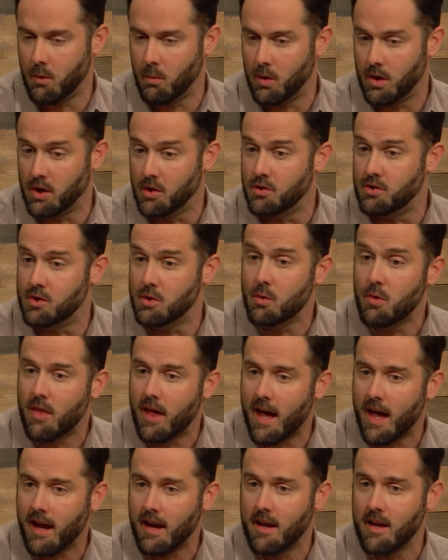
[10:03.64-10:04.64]
when you do
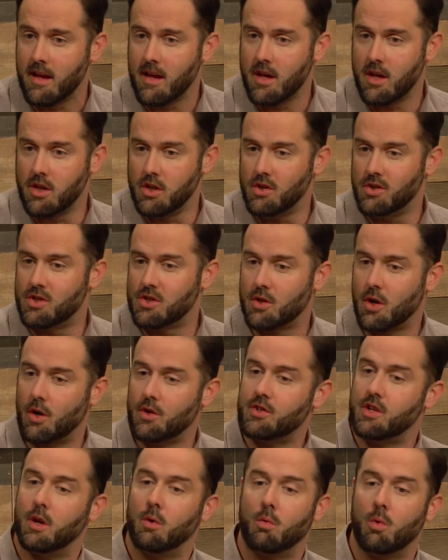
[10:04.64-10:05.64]
that, you
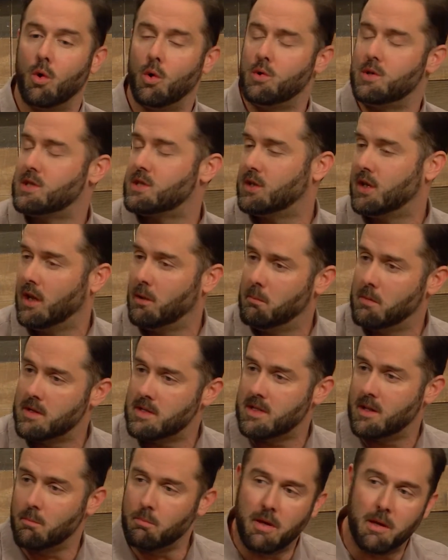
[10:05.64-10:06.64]
start to erode
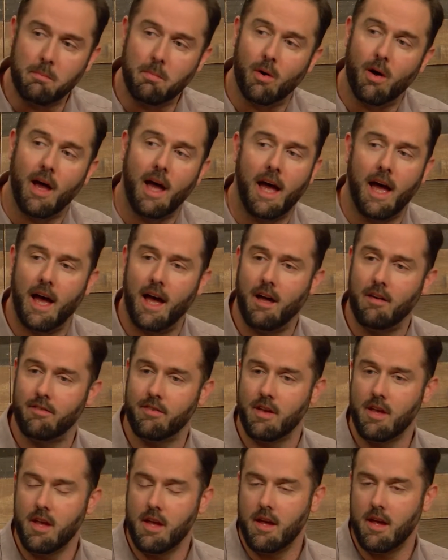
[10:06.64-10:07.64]
stigmas that people have.
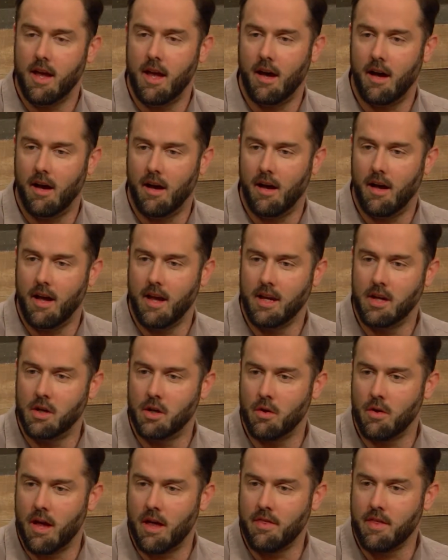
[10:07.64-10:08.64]

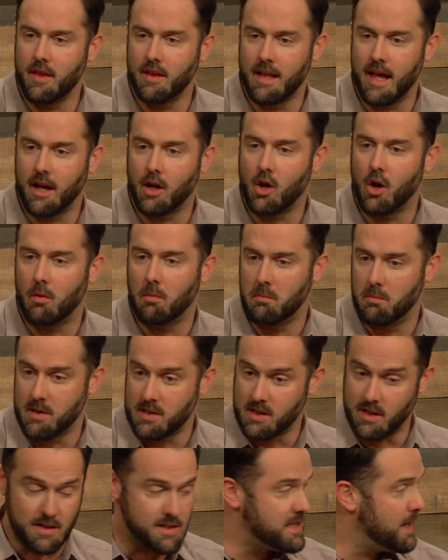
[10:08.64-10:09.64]
I think that common
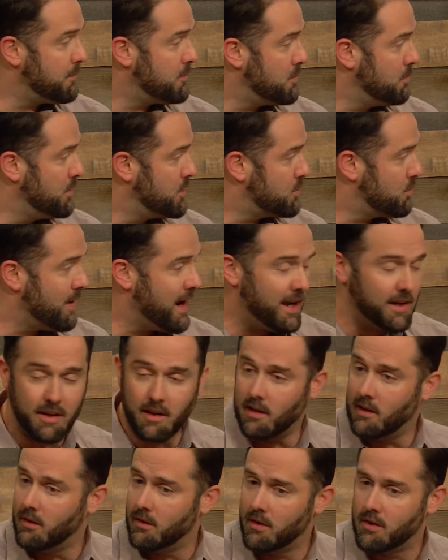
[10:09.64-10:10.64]
misconception, which Randy
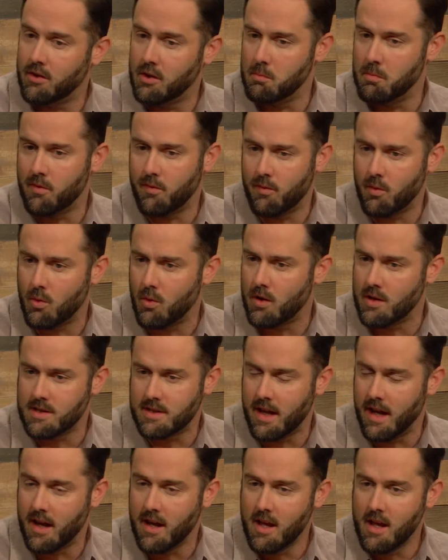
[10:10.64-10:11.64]
alluded to before, is
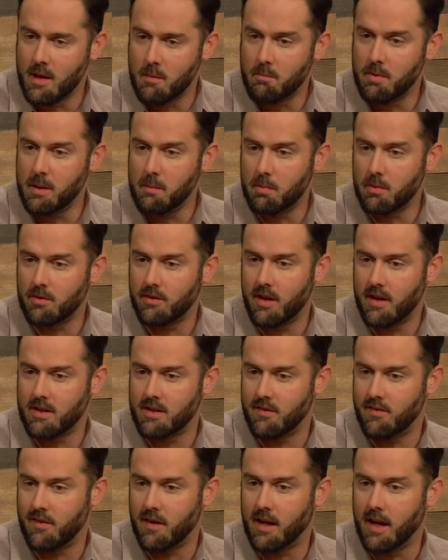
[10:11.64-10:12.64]
that people tend
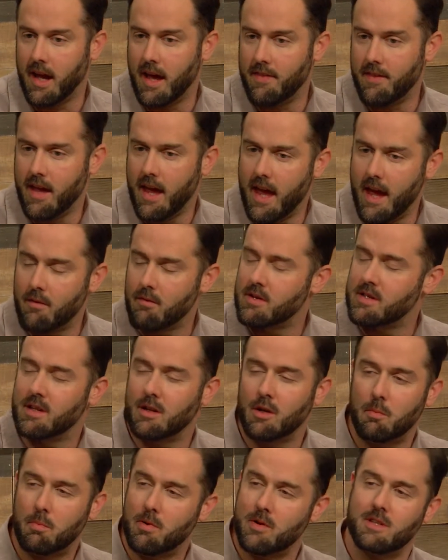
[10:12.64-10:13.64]
to forget that every
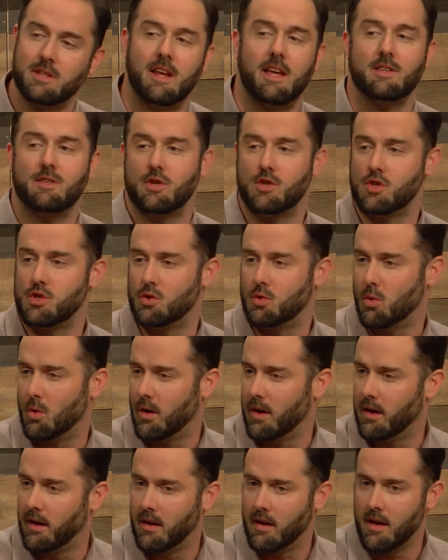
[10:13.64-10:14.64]
single person has a
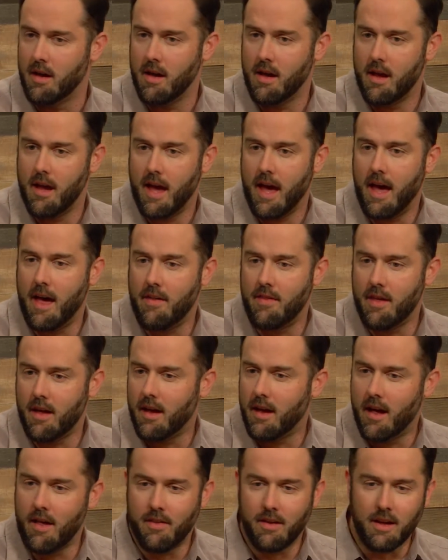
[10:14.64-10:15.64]
story, and
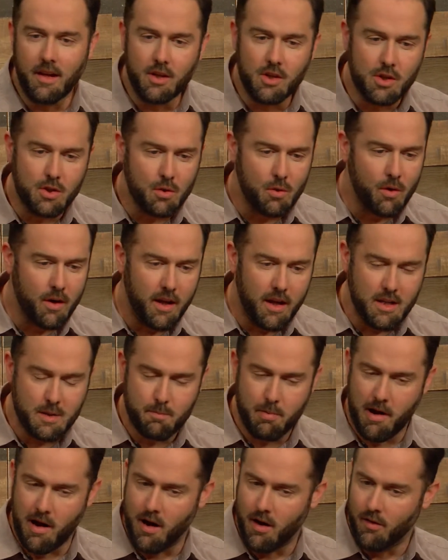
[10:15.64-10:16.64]
that each story is
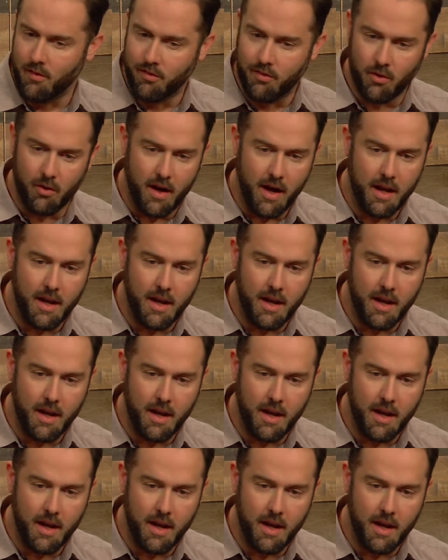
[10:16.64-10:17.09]
powerful.